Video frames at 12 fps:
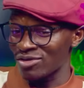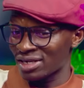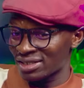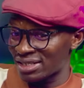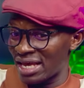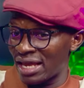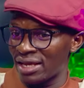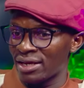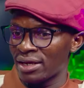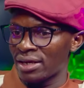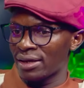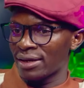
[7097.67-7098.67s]
So I'll just say
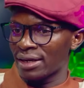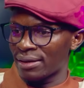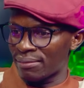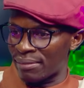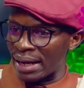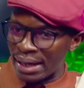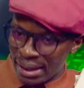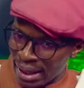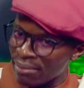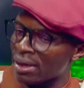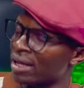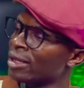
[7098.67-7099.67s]
my
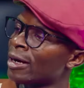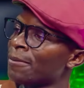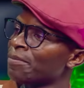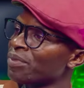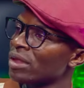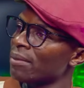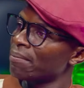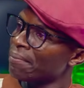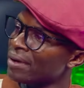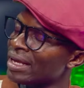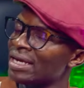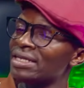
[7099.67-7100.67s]
grandmother
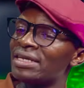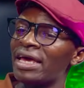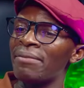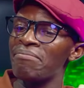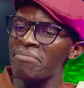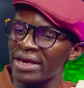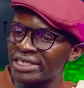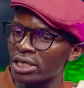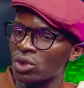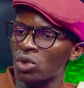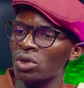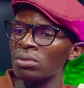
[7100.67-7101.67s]
played a
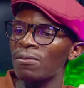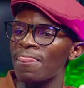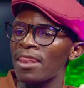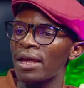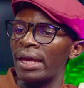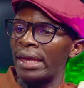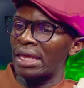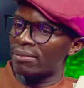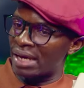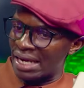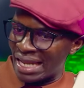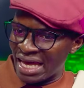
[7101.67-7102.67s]
major role in
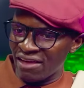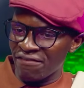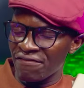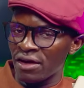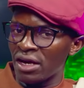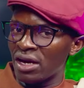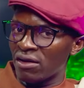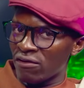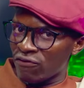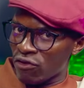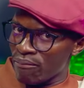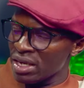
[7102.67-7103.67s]
my life.
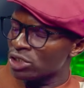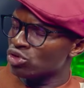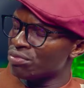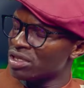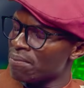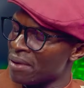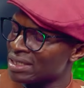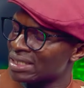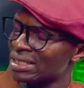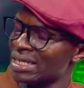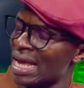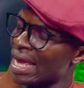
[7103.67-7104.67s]
For me to be the
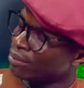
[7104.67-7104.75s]
person that I